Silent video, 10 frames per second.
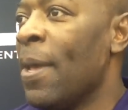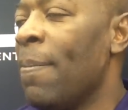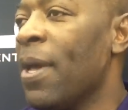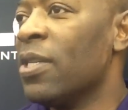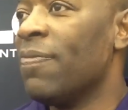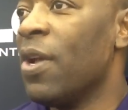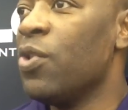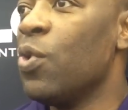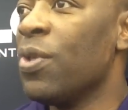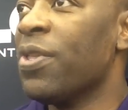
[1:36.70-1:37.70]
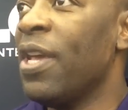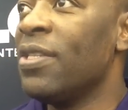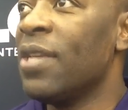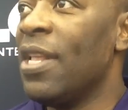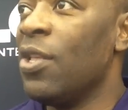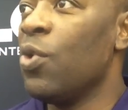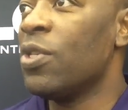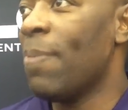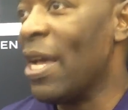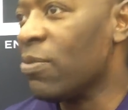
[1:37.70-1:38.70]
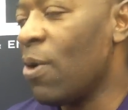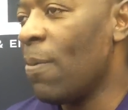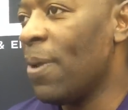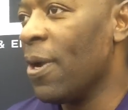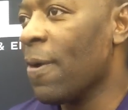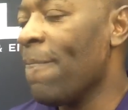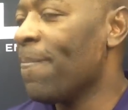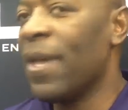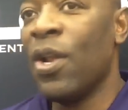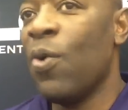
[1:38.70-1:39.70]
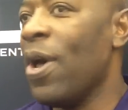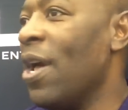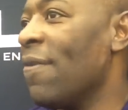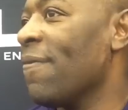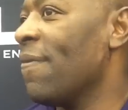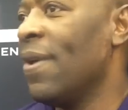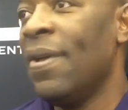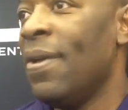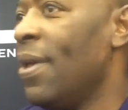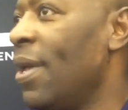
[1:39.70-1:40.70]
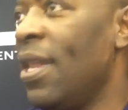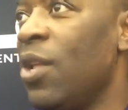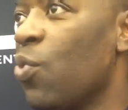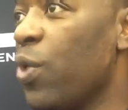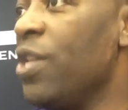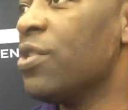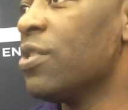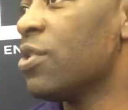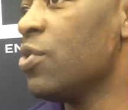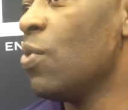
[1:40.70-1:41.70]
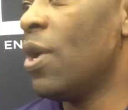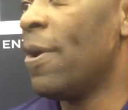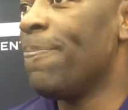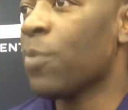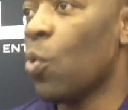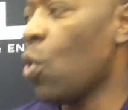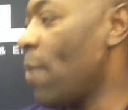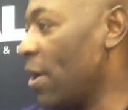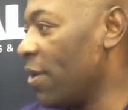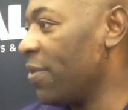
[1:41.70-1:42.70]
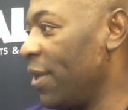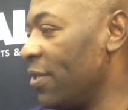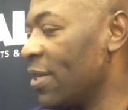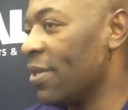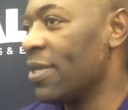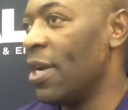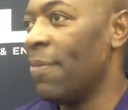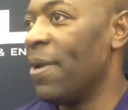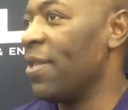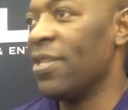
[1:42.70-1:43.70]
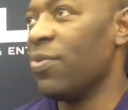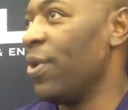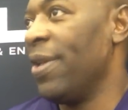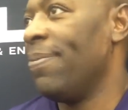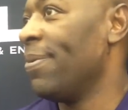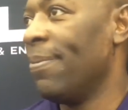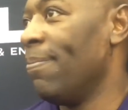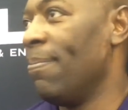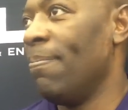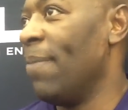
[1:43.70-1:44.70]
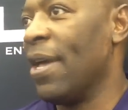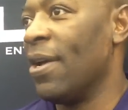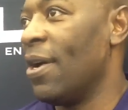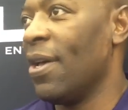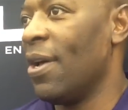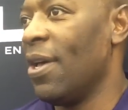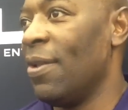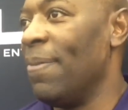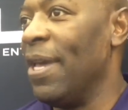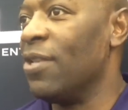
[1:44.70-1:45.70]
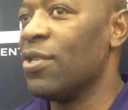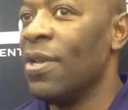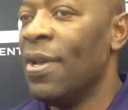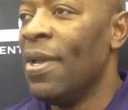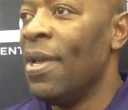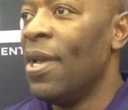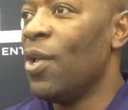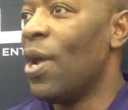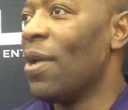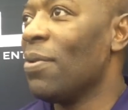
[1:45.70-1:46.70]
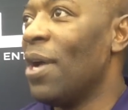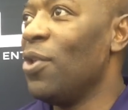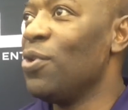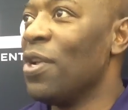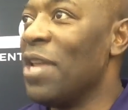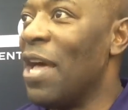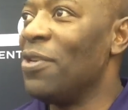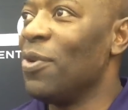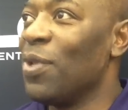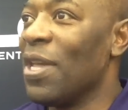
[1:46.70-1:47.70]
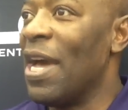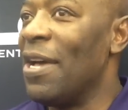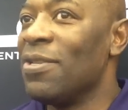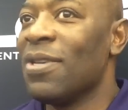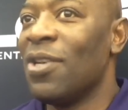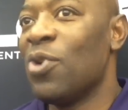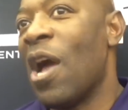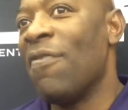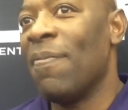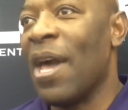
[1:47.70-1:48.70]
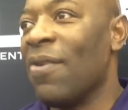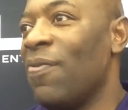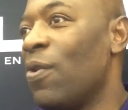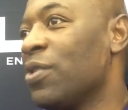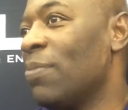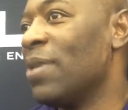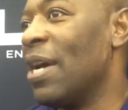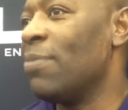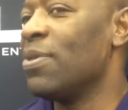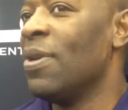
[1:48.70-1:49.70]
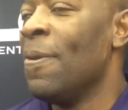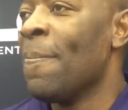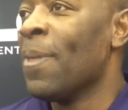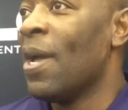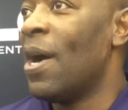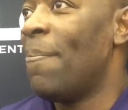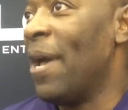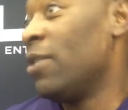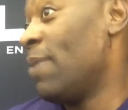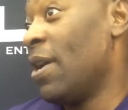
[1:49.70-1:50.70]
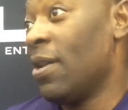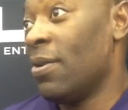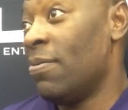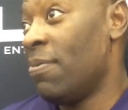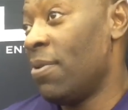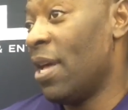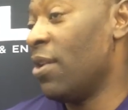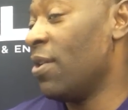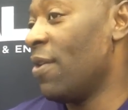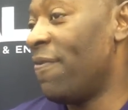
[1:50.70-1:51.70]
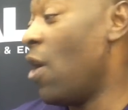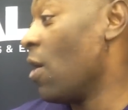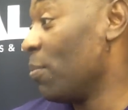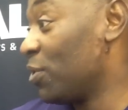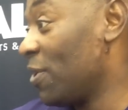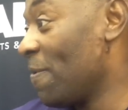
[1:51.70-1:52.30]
Because if they're doing the things they need to do as a basketball player, they don't have any reasons to worry about other things that doesn't really make a hill of beans. You know, I use the analogy with the guys driving back and forth sometimes pass by their farms,